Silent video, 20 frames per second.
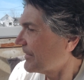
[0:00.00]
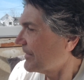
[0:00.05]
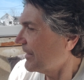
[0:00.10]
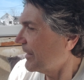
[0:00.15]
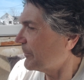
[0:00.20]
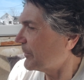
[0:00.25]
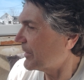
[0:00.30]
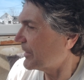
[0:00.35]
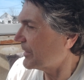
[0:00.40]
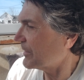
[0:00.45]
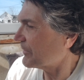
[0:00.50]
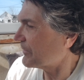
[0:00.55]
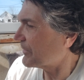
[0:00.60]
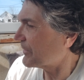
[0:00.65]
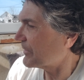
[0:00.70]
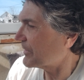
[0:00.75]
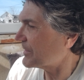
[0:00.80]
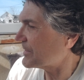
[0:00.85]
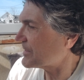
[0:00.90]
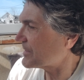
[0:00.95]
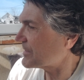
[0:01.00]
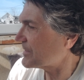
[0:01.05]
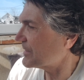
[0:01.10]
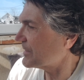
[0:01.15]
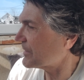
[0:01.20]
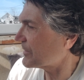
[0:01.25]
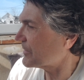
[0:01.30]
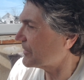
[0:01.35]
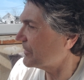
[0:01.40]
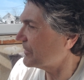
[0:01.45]
I'm getting very
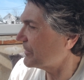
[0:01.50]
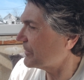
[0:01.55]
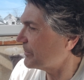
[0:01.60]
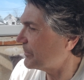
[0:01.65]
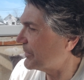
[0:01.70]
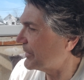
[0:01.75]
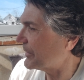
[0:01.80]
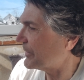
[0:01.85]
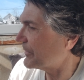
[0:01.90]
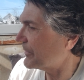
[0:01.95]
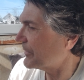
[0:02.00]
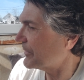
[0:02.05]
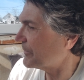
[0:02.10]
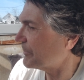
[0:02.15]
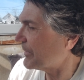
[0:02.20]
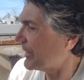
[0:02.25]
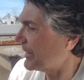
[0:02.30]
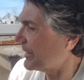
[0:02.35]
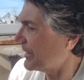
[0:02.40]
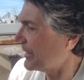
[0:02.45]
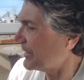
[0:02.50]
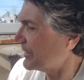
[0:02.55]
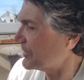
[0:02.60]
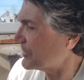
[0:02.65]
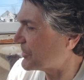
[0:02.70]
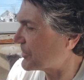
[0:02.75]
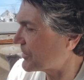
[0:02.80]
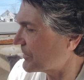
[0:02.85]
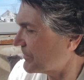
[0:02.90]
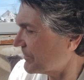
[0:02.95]
cynical and bitter in my
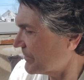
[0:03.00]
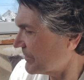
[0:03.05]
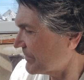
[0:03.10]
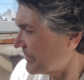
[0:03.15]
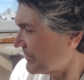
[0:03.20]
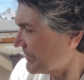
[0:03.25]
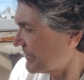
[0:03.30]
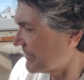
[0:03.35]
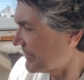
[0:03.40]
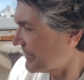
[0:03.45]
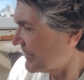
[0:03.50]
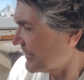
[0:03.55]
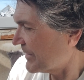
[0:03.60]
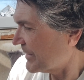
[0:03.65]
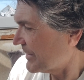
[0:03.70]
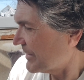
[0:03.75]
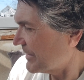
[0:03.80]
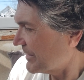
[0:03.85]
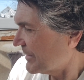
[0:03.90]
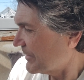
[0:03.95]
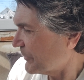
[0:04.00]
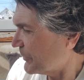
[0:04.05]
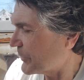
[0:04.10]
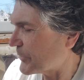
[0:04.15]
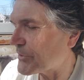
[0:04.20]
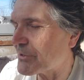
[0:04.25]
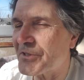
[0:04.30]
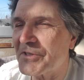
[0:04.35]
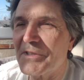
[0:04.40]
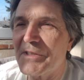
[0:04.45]
age.
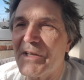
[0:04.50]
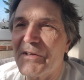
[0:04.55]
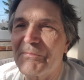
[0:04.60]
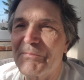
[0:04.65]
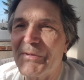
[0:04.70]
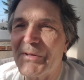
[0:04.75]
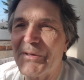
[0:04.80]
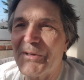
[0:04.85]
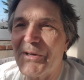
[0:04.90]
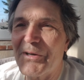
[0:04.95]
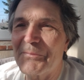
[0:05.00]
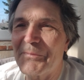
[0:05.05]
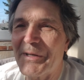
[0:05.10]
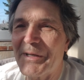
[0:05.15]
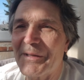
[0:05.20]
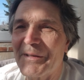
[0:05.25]
Worse than I've been all my